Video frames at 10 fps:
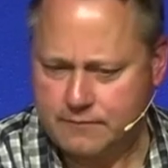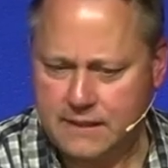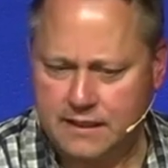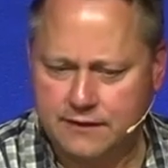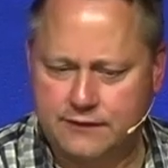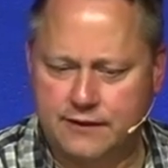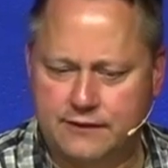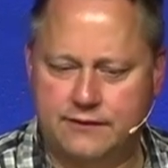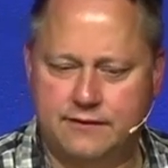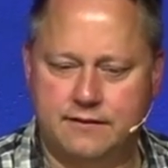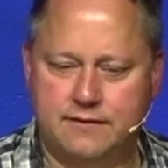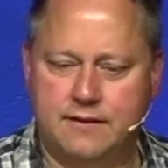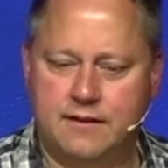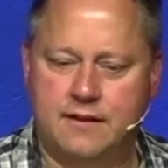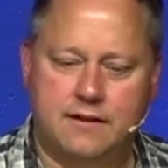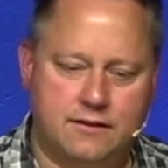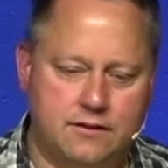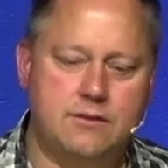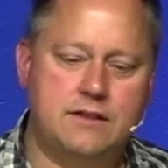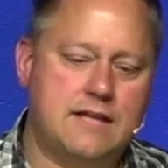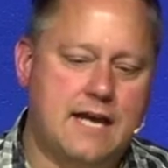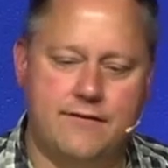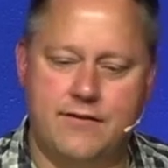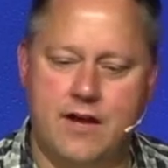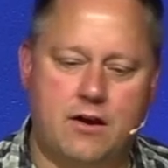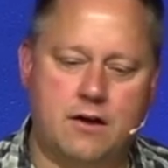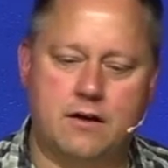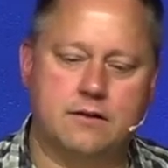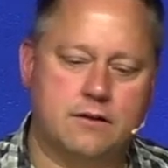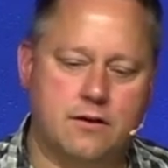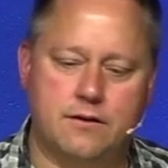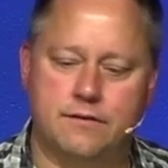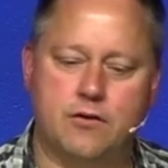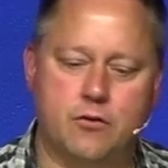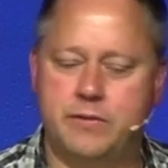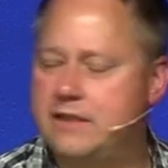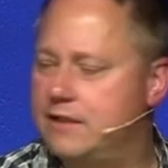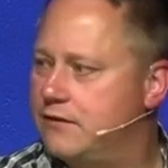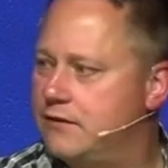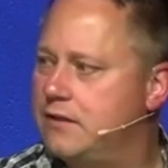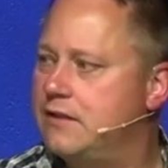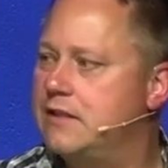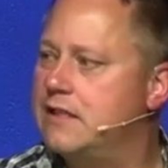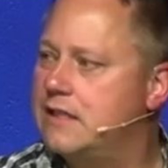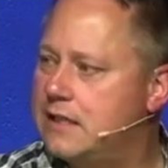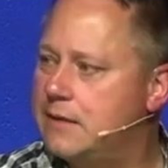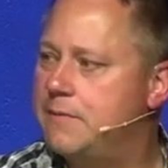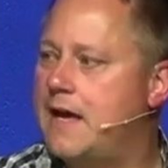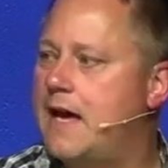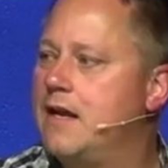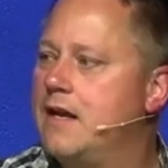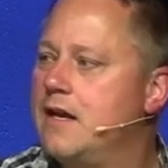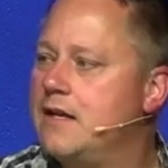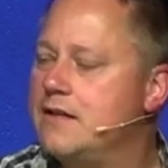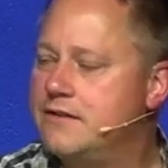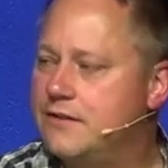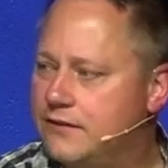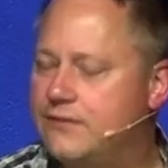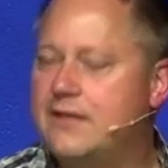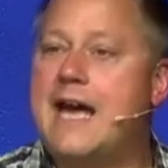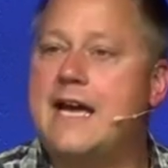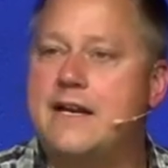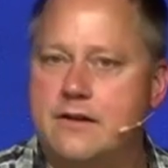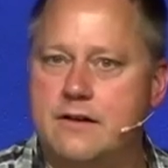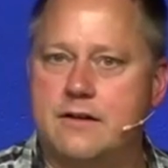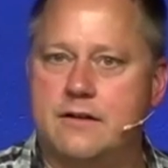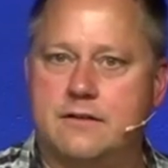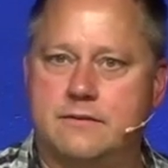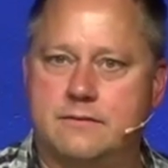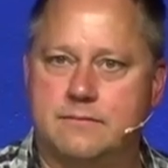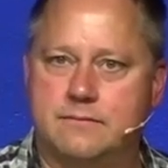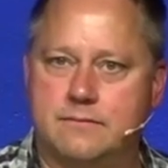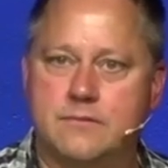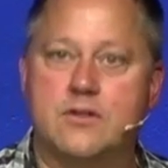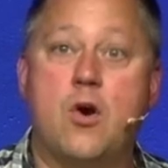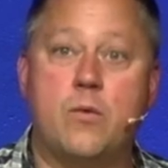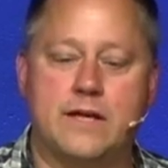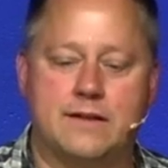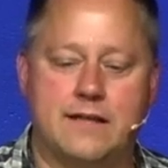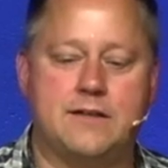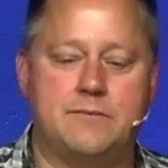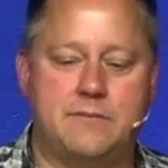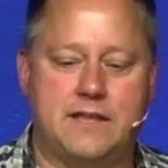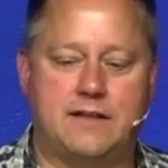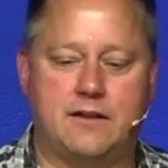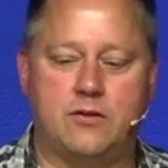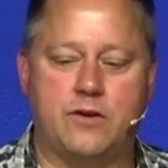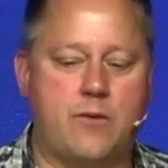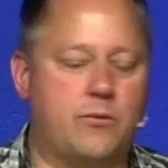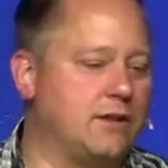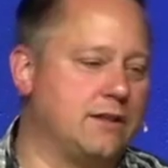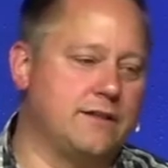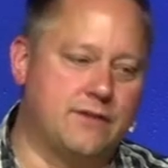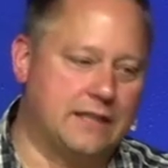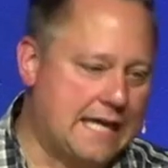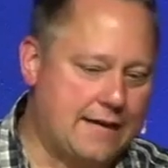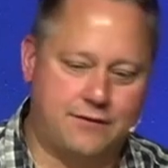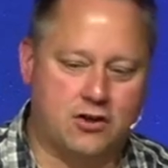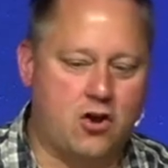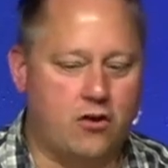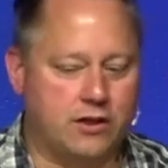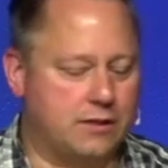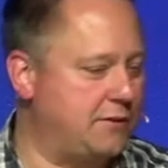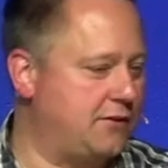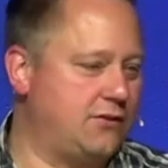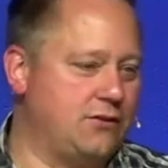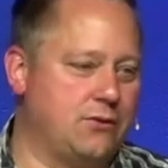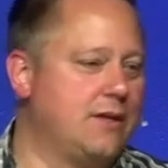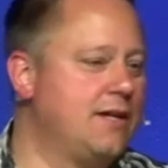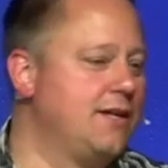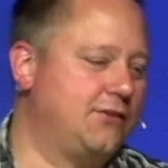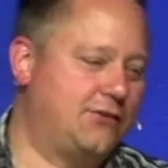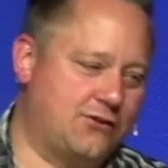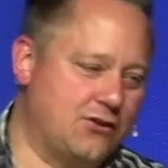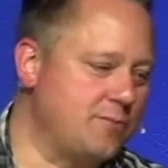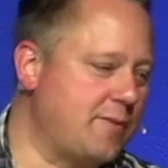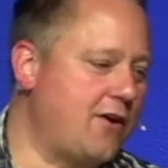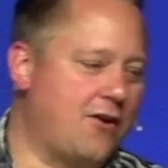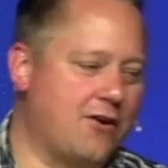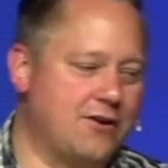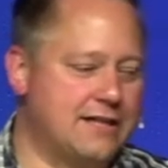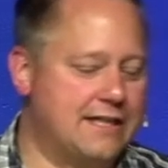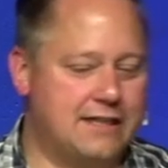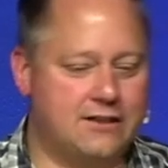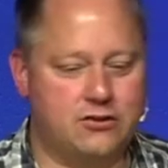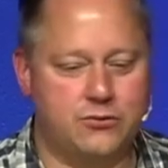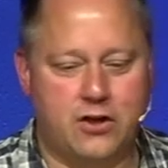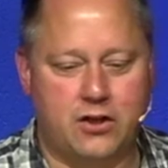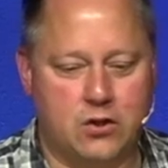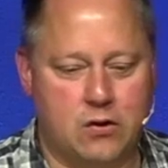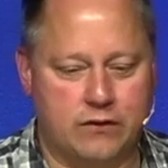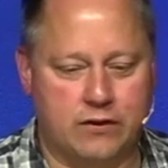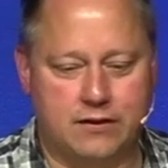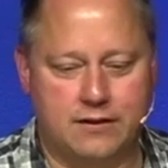he says, You need to have that heart of obedience, you need to keep that desire going in me. That, Lord, I want to live the life you're calling me to. Stir my heart again. Do it all over.